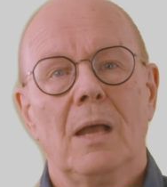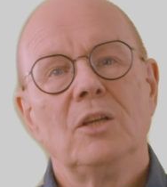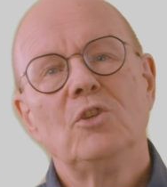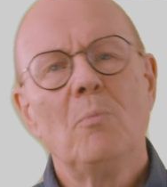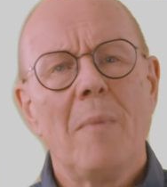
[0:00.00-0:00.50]

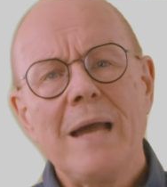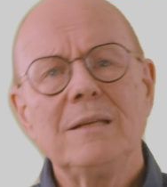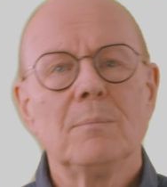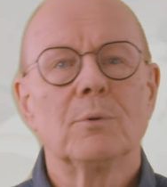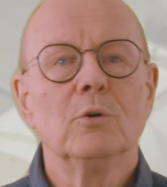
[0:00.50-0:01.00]
You might
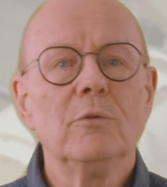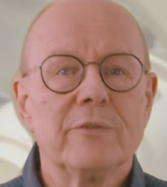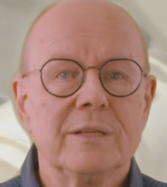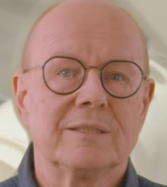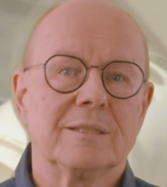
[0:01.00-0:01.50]
improve
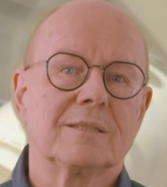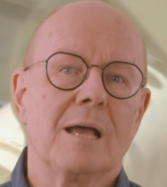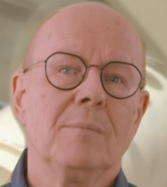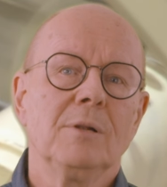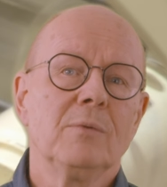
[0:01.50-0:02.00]
this
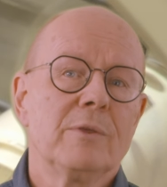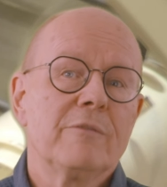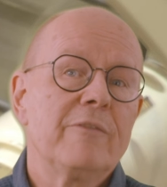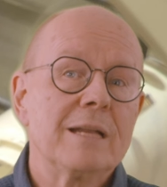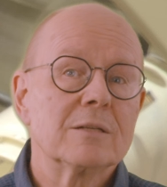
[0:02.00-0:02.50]
example with a
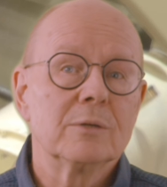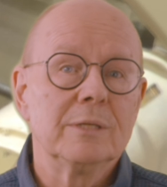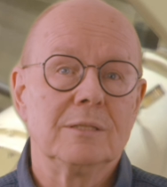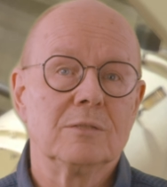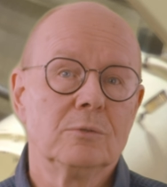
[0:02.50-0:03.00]

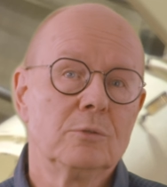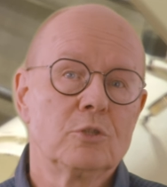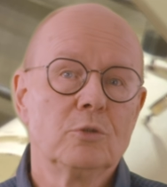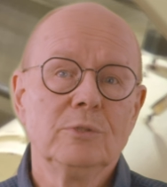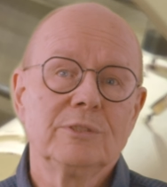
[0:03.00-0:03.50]
factory to
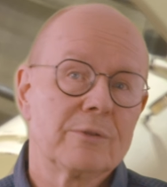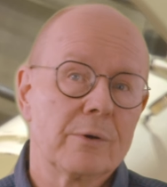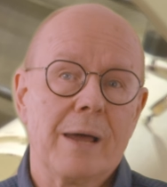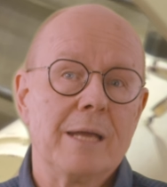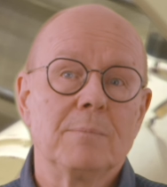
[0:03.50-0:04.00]
choose the
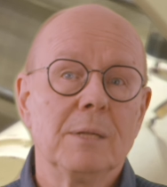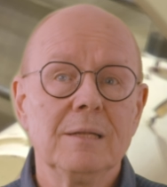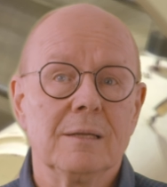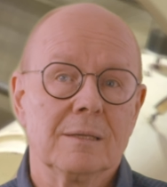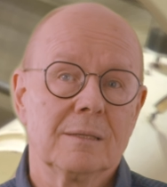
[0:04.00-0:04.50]
right
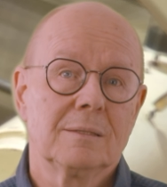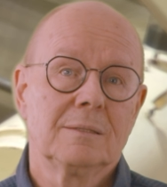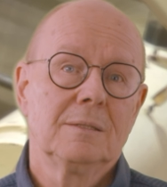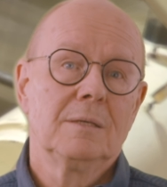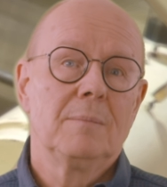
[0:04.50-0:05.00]
builder,
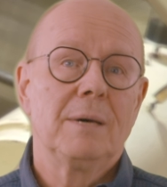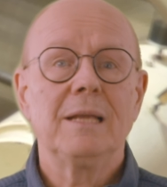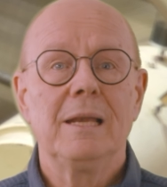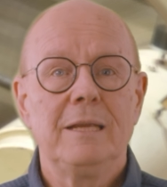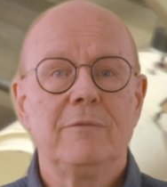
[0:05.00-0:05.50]
but
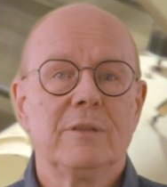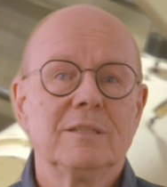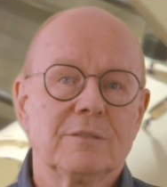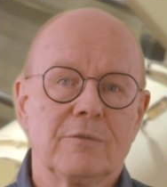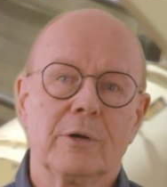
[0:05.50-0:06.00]
I leave
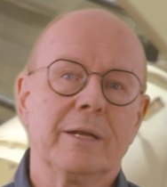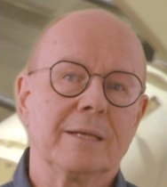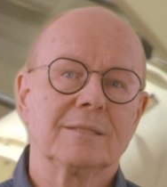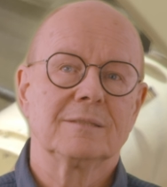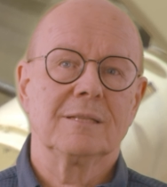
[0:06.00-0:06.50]
this for an
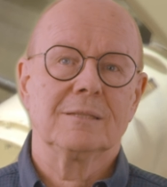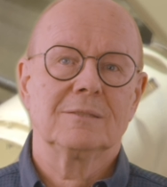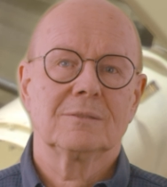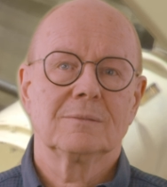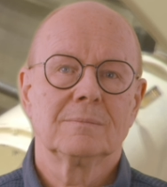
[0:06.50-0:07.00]

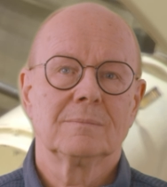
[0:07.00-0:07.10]
exercise.